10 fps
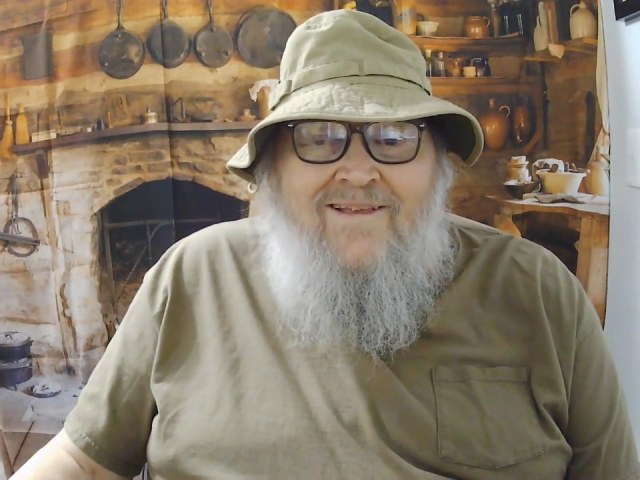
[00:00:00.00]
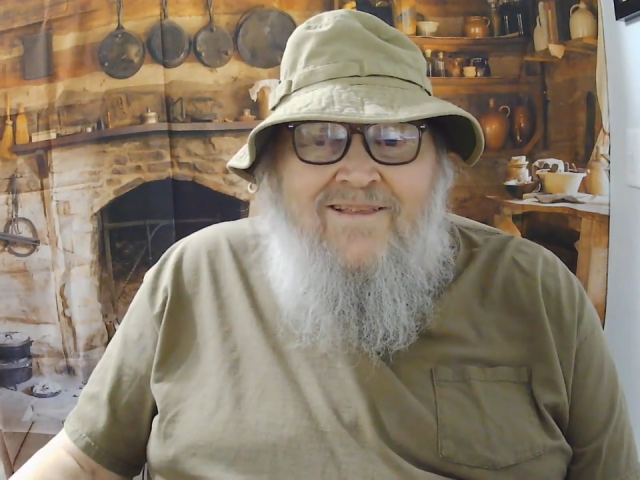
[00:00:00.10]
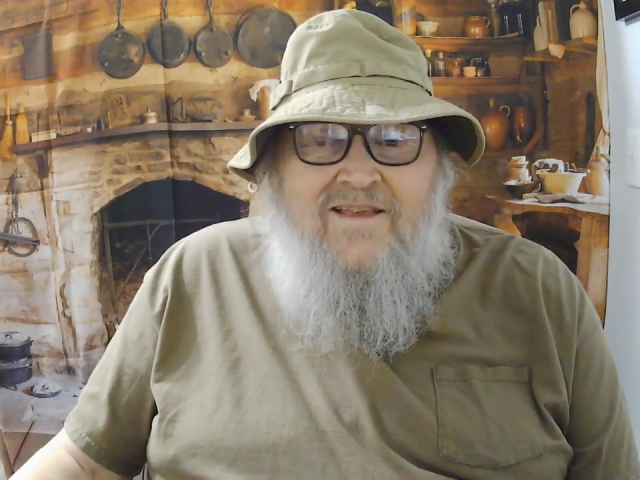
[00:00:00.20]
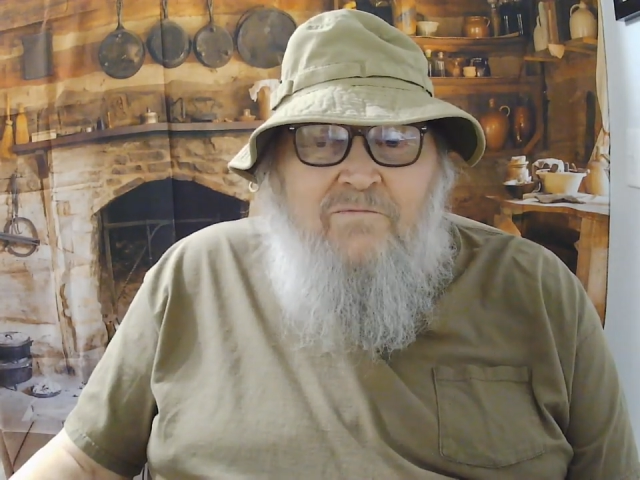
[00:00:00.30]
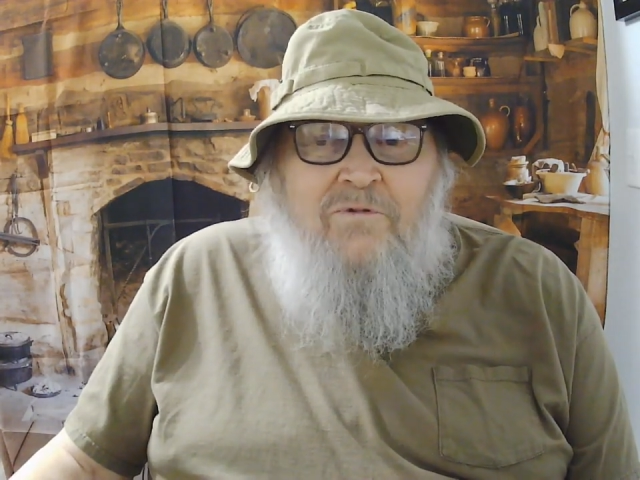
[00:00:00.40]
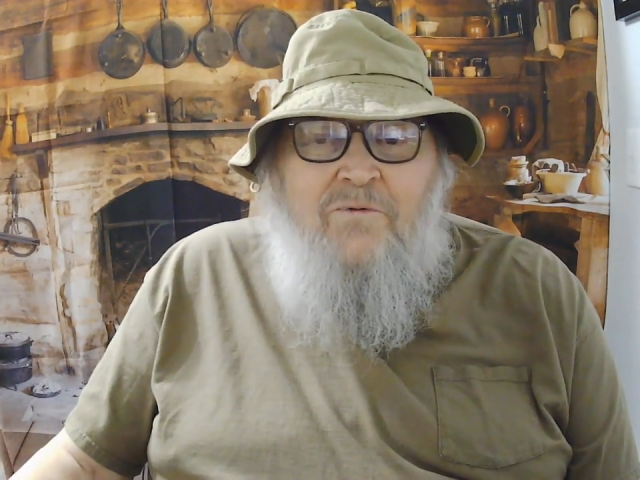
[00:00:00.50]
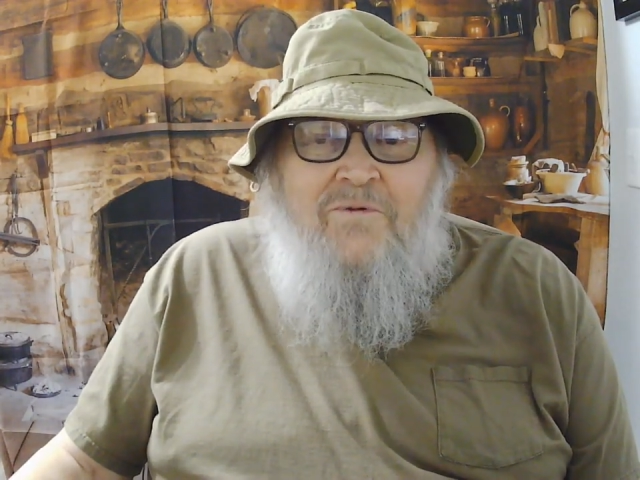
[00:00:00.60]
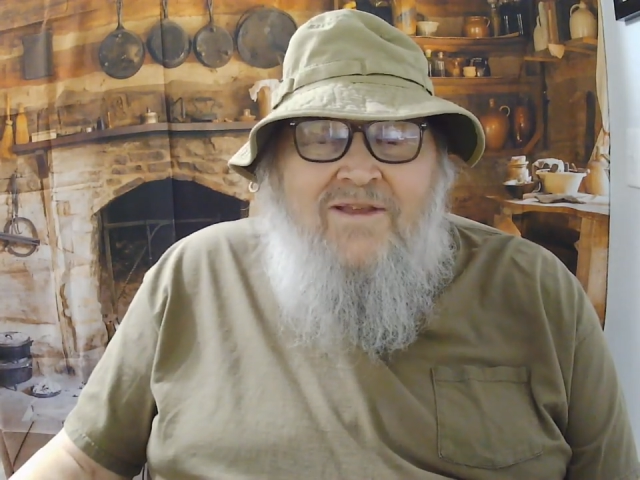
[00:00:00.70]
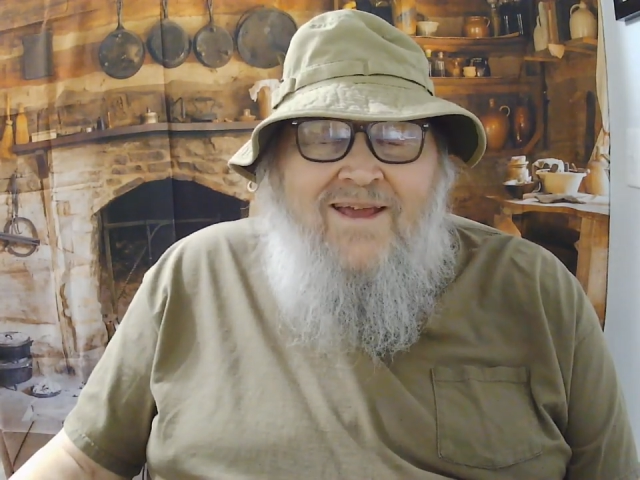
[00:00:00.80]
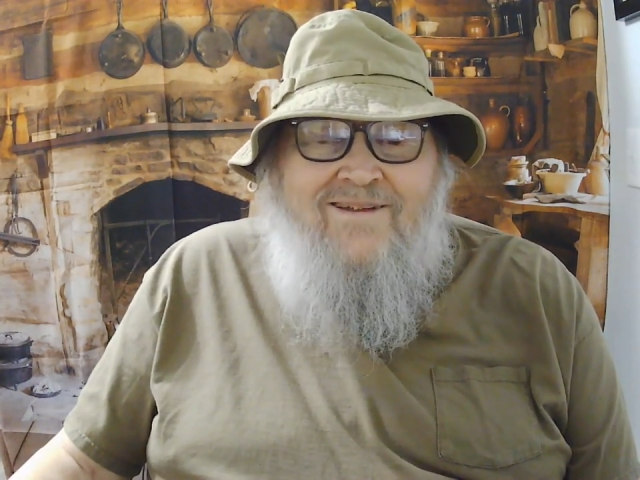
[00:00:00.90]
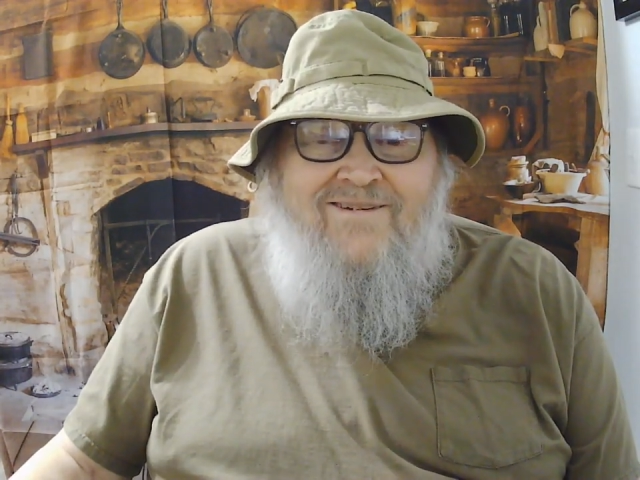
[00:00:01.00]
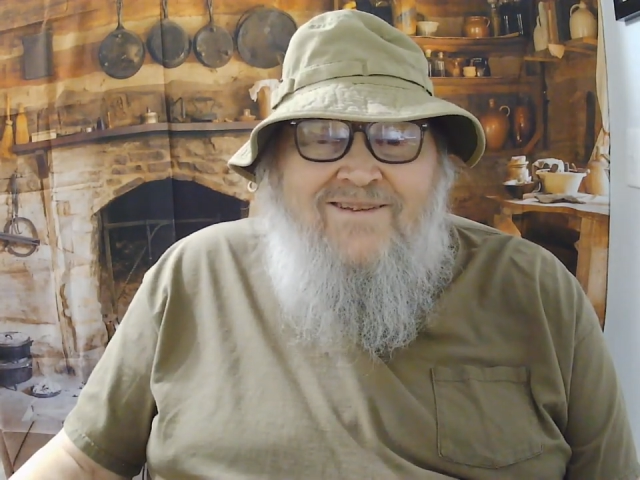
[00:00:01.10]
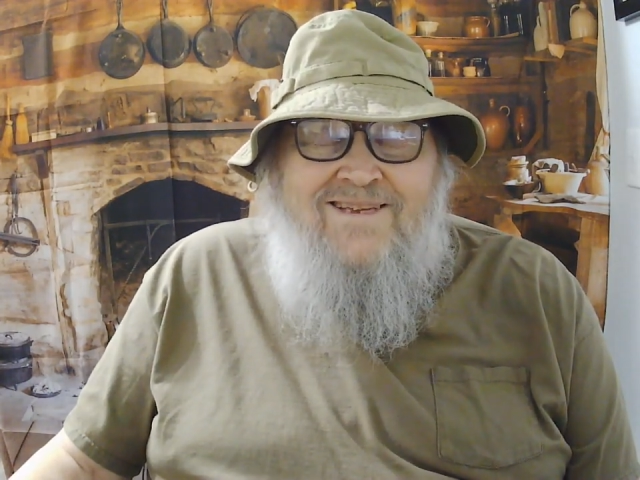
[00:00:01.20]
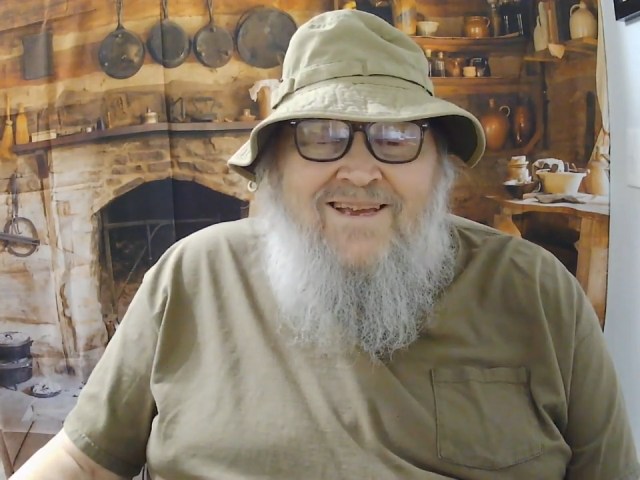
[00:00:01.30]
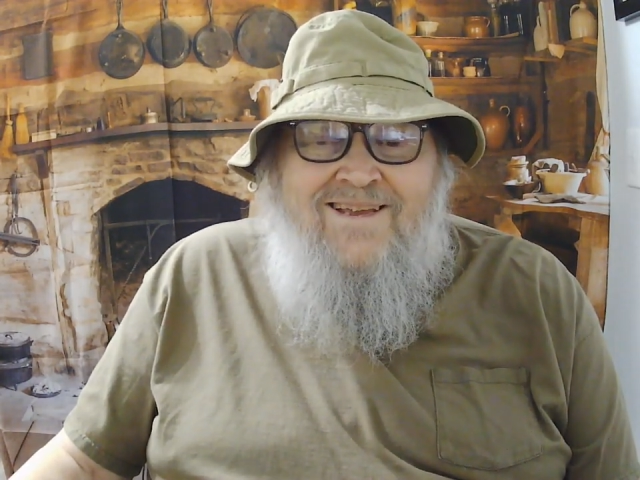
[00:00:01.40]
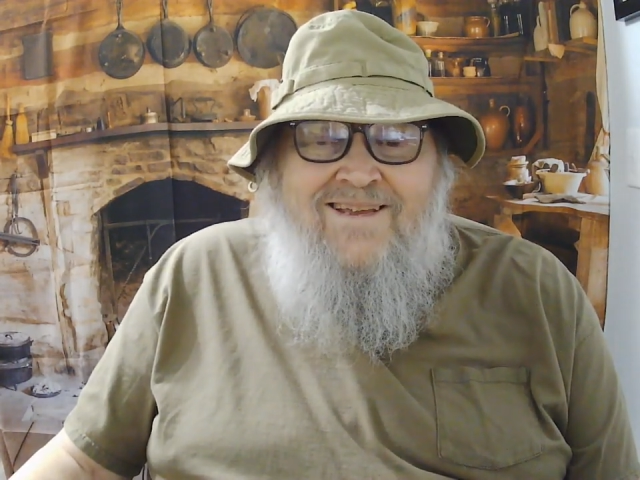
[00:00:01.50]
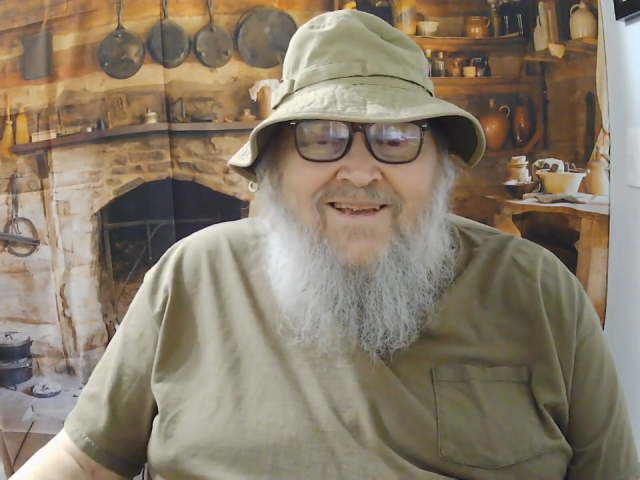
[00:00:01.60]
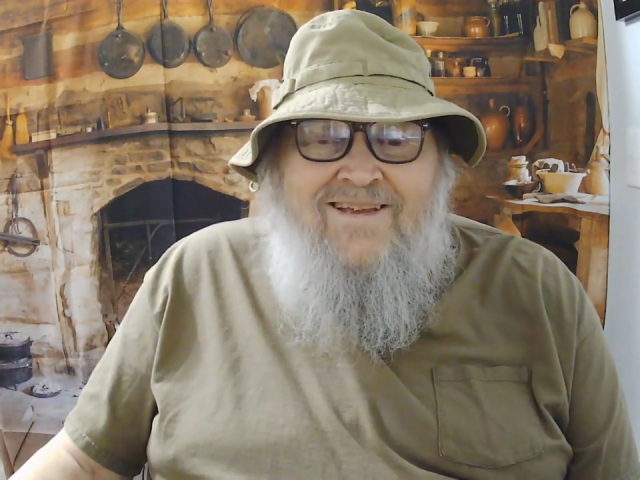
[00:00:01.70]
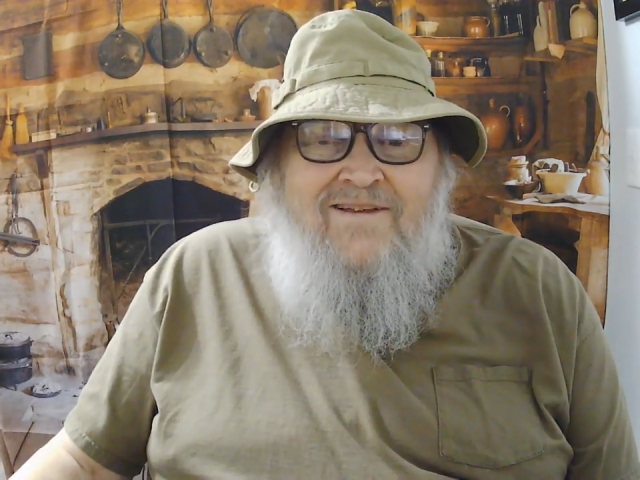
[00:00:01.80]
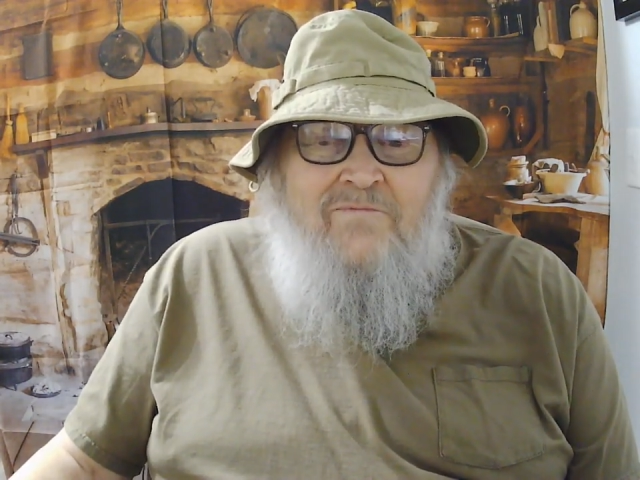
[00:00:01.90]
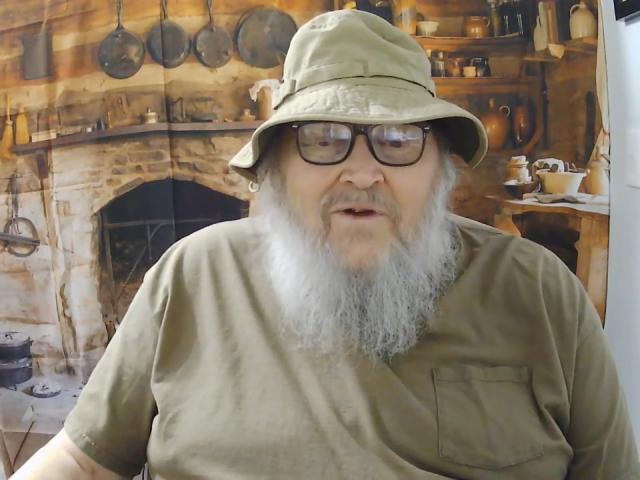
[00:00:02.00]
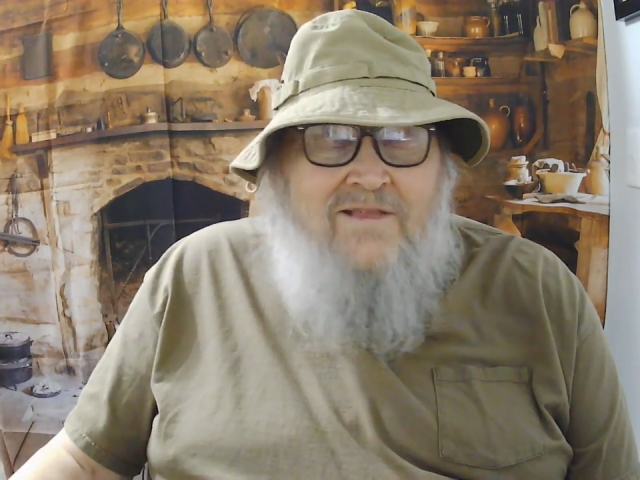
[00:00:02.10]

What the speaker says: these blue potatoes, but